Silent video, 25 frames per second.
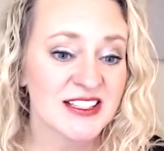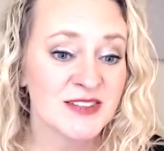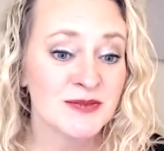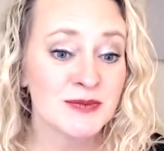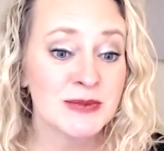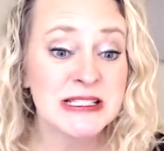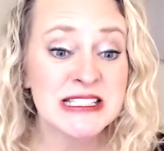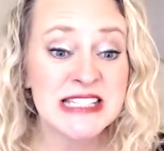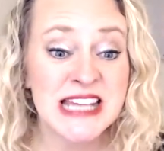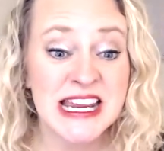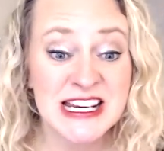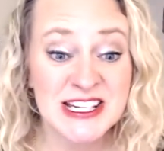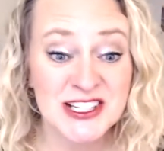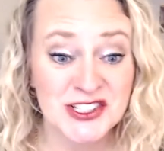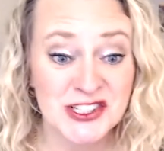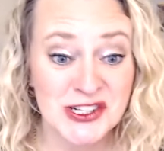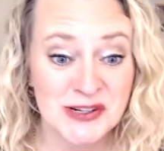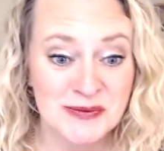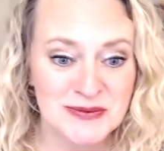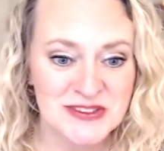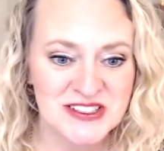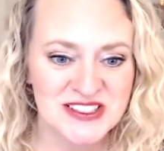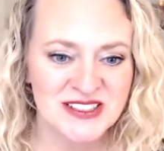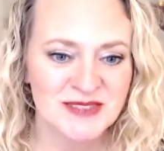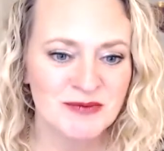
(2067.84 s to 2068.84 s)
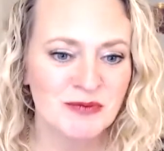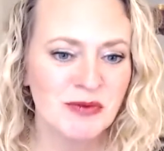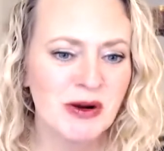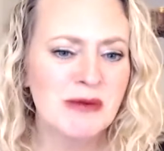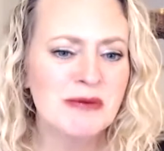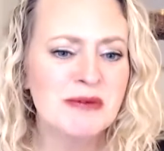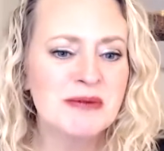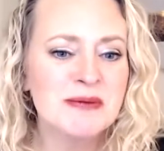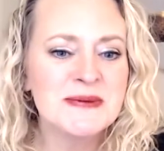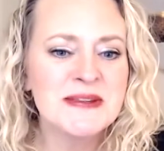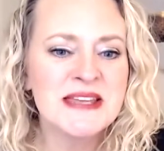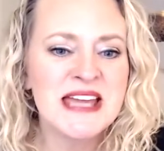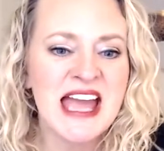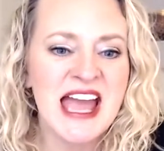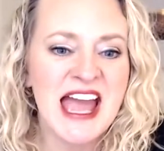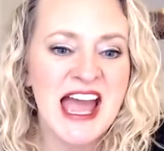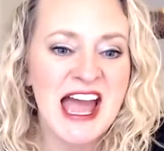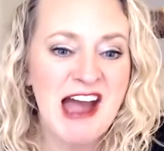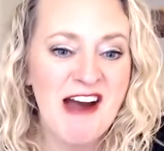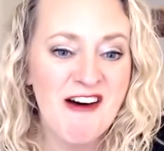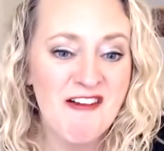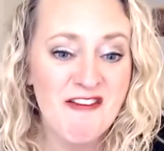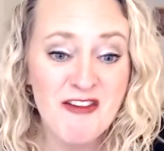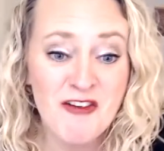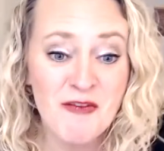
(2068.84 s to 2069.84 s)
potato chips, probably a
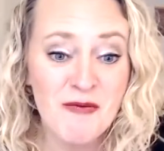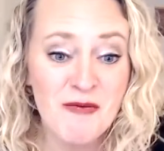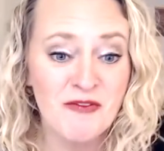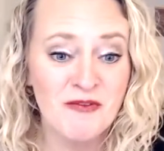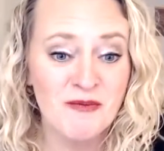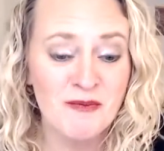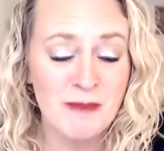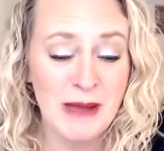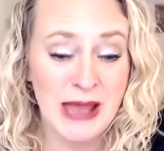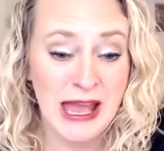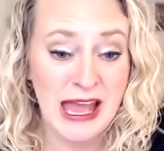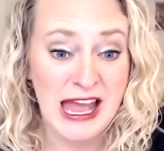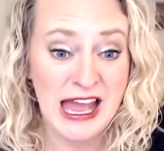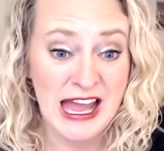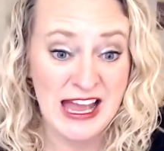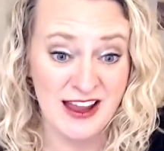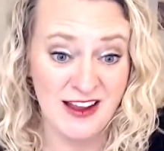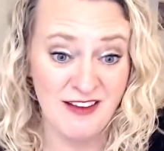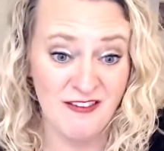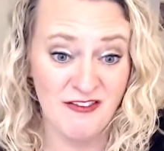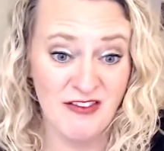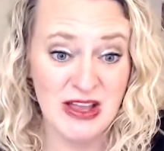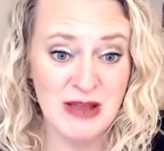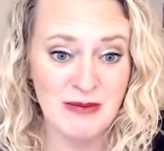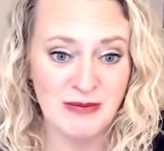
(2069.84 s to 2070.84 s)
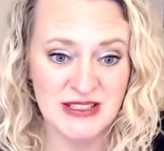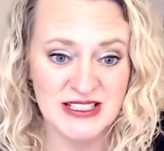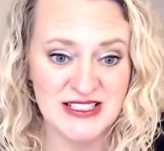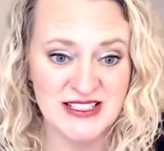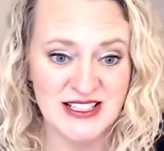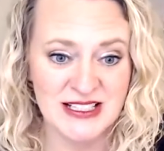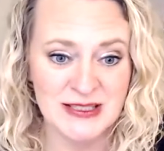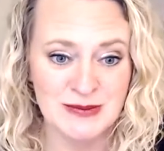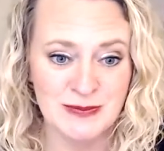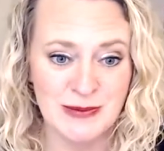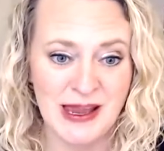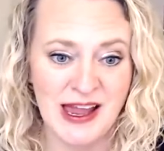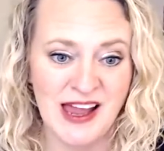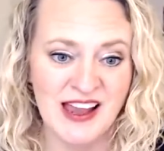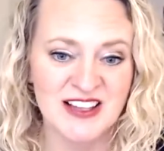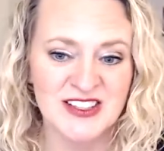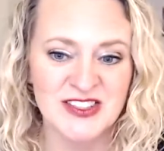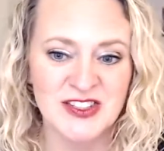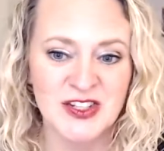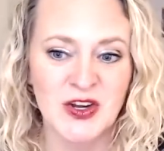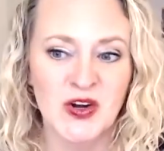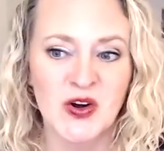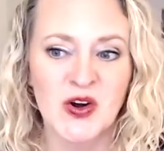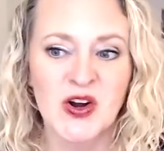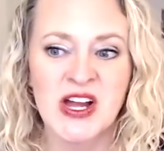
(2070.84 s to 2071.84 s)
half a bag, family size bag.
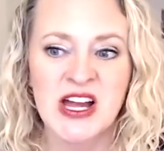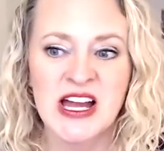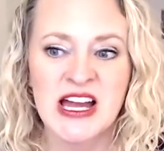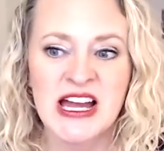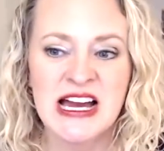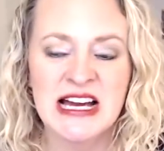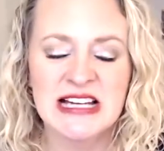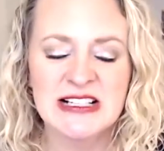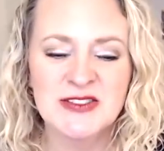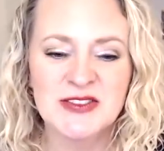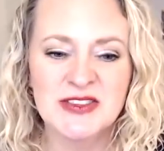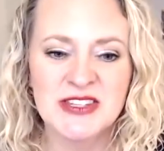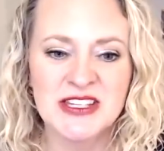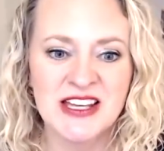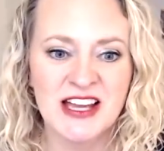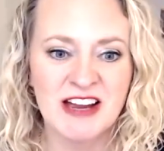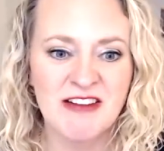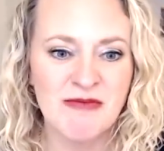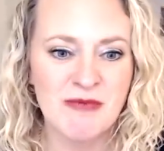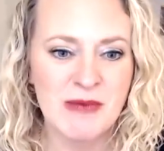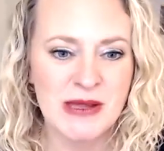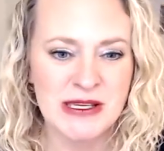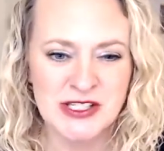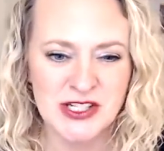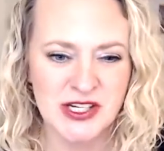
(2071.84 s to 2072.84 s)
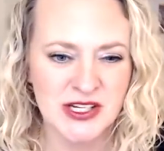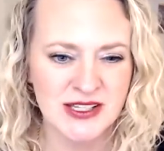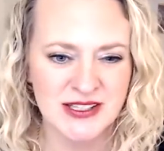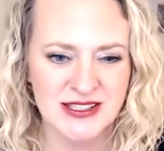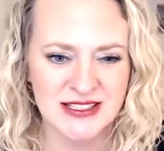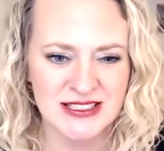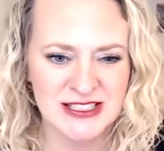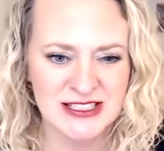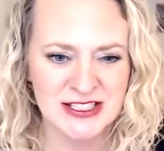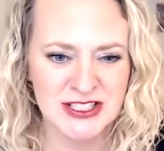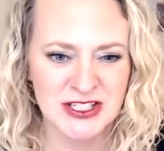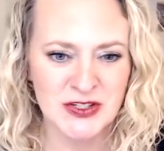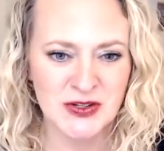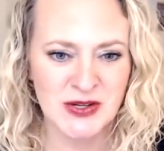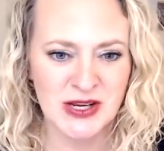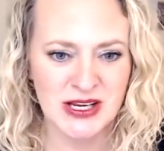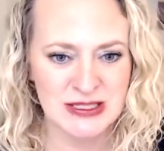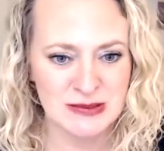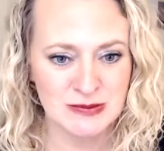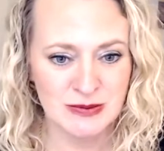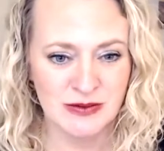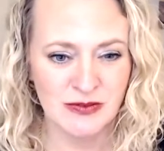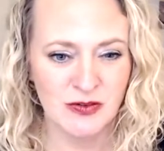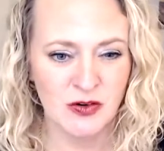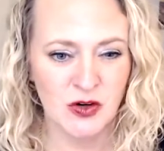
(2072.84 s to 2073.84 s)
So I don't think I've mentioned this to you guys
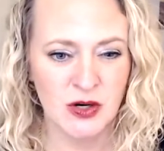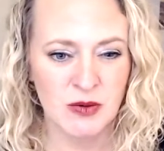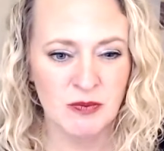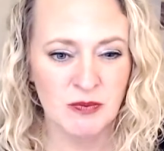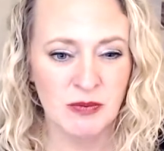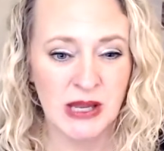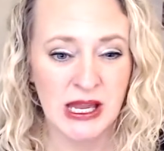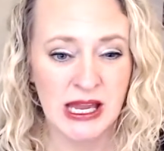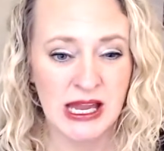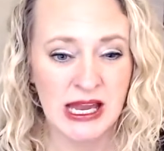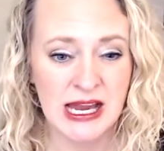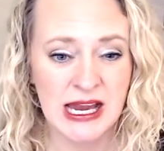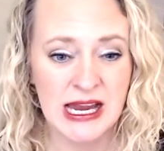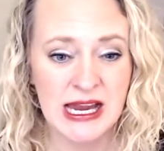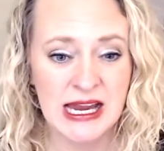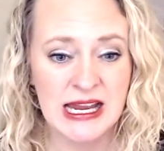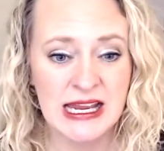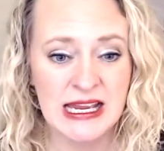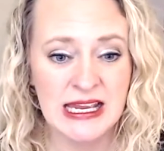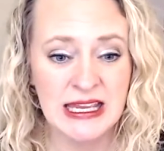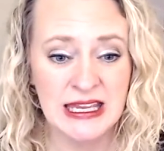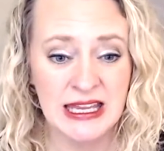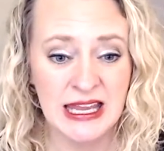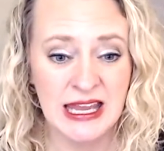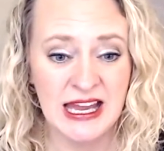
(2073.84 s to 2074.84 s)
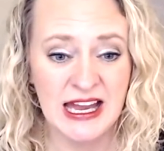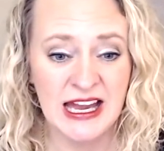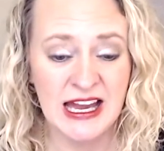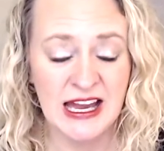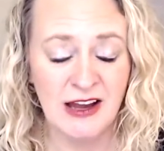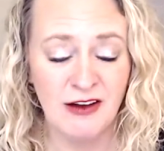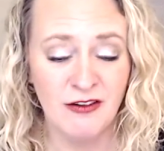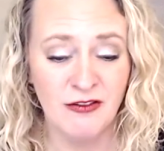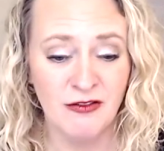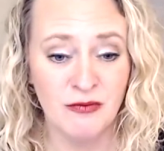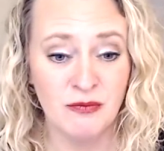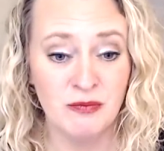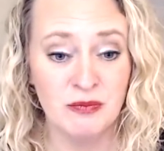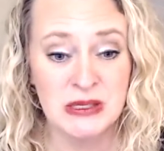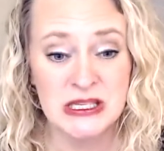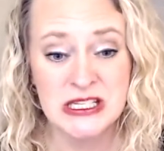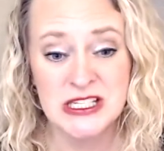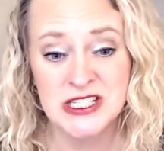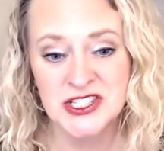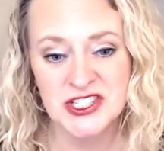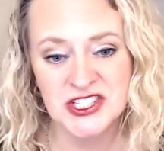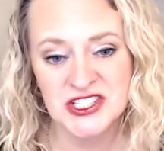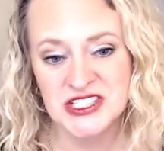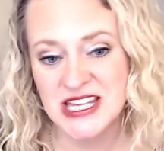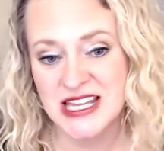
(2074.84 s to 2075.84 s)
before, but I have
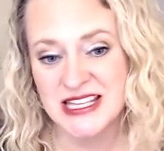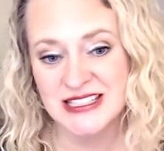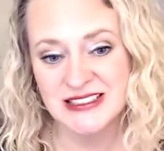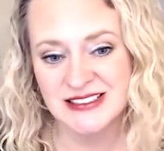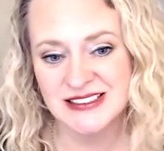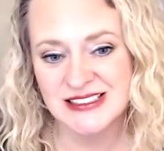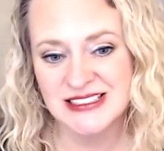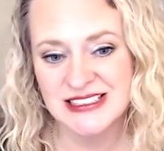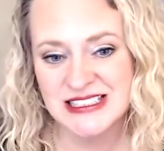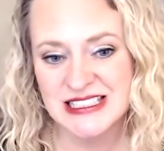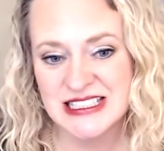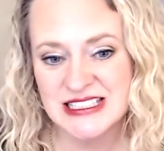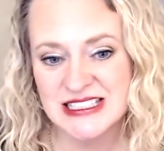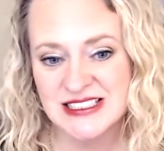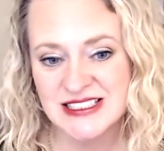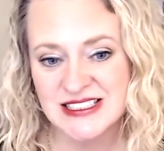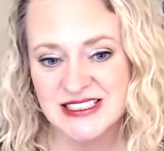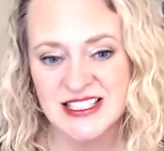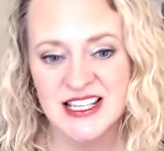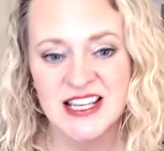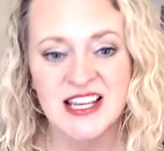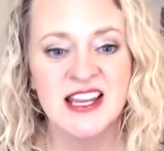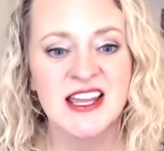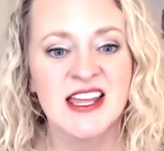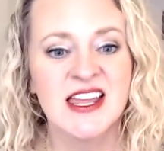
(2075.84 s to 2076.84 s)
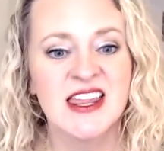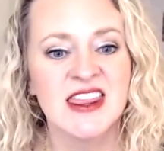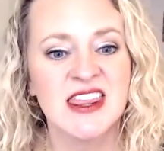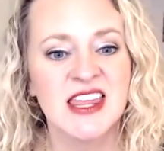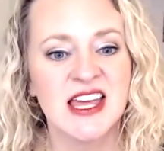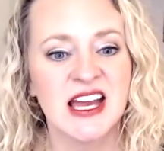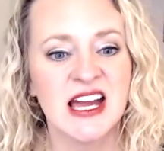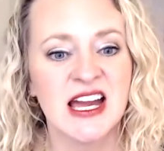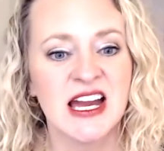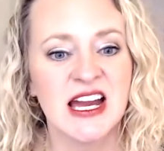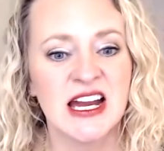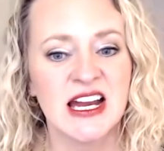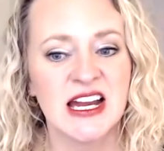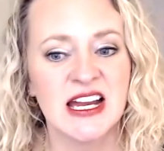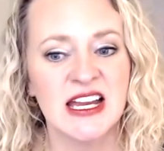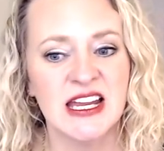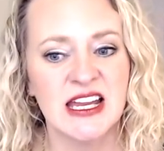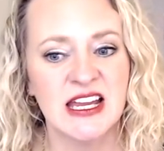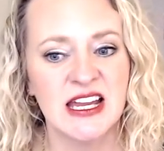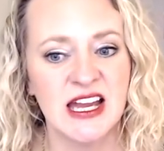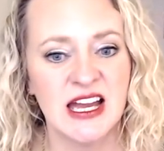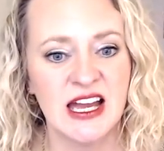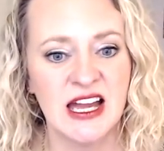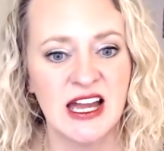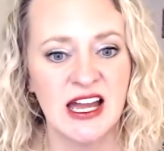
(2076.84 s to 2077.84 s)
binge tendencies that
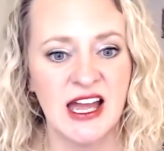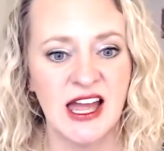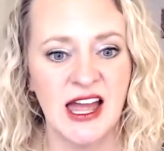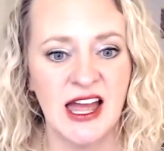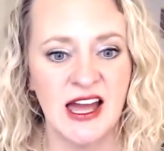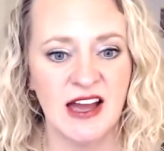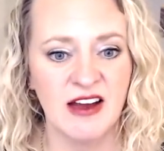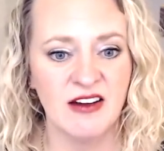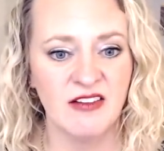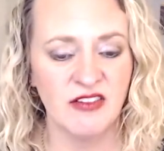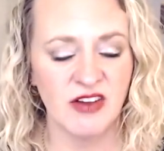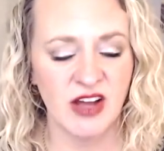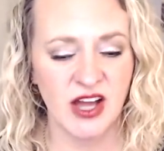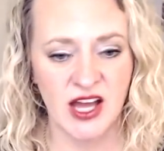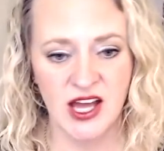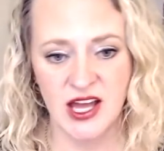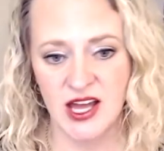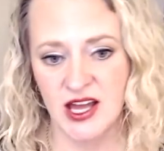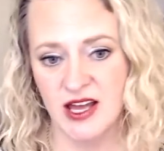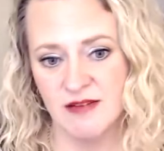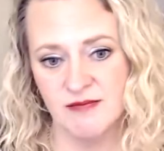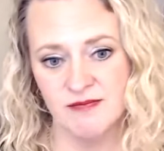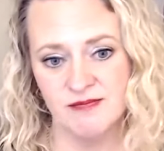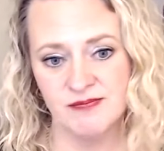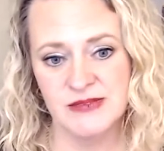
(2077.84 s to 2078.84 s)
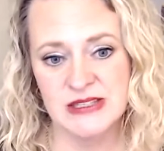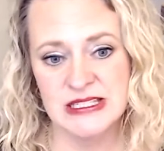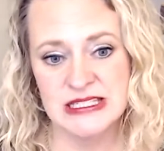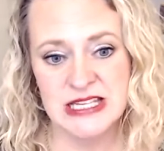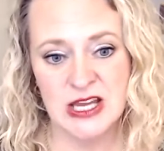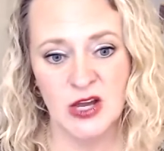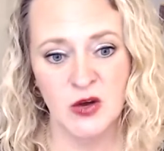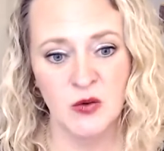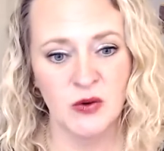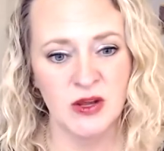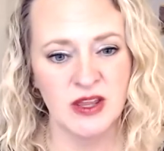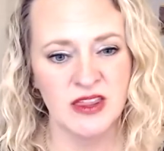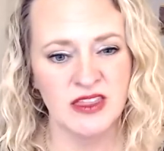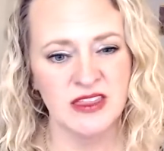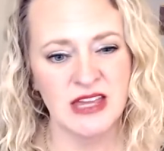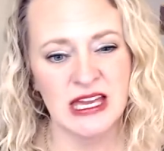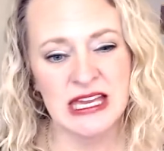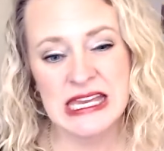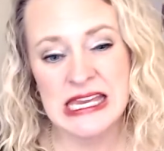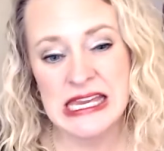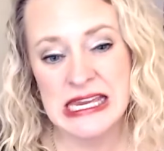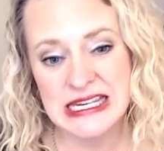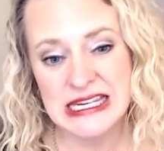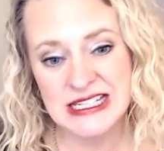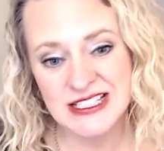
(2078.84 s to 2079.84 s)
I have dealt with.
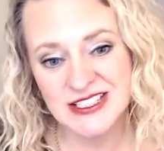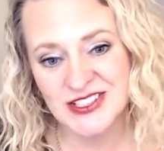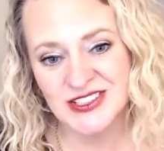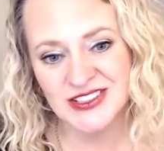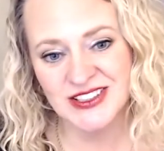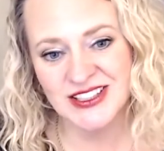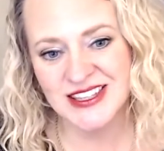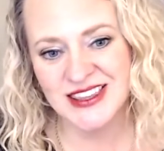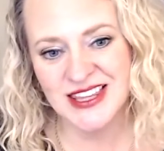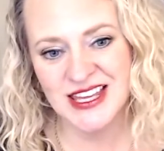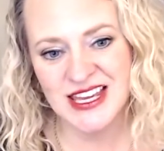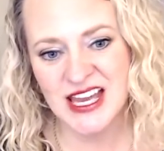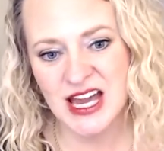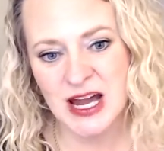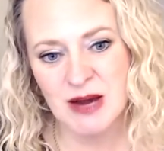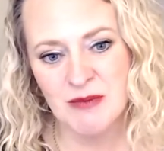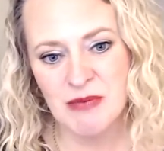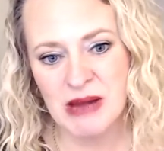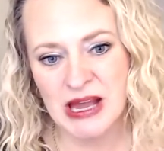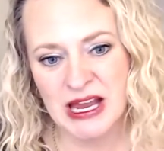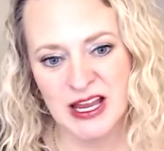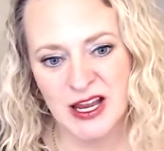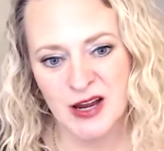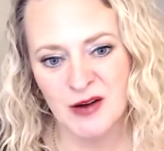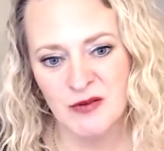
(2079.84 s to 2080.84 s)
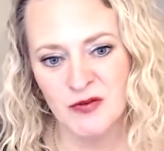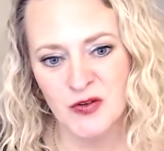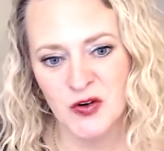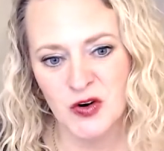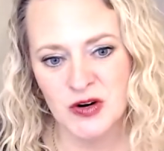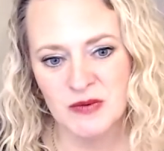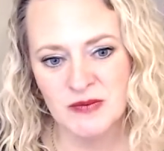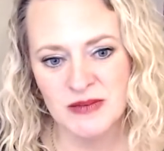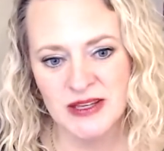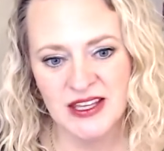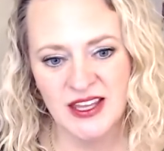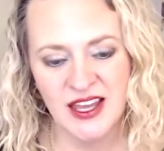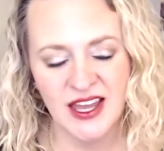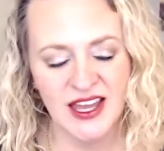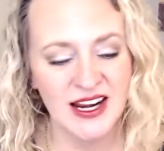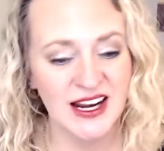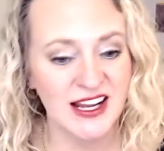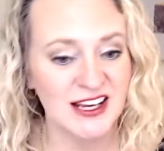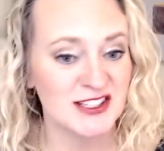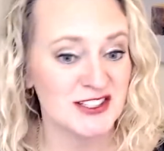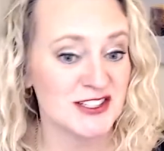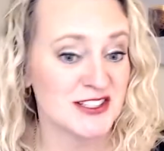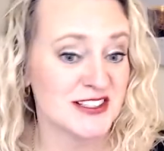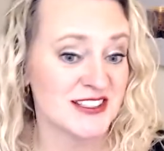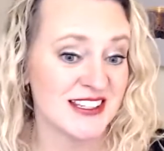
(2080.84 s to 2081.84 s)
Occasionally they come back up for me and
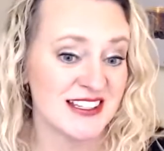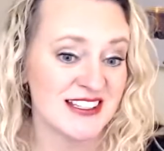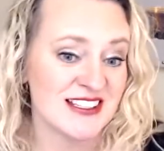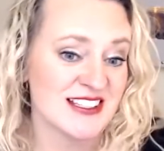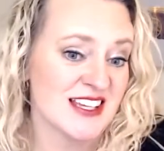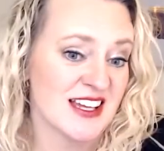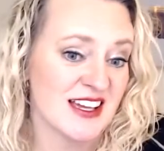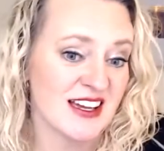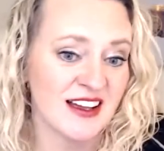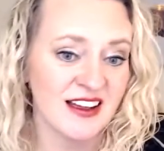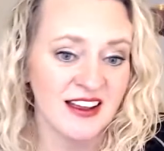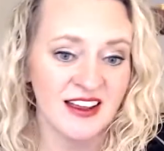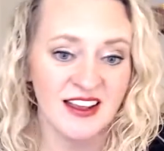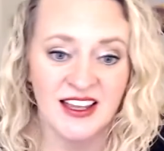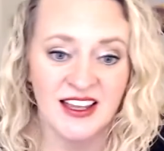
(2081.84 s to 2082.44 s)
I just get to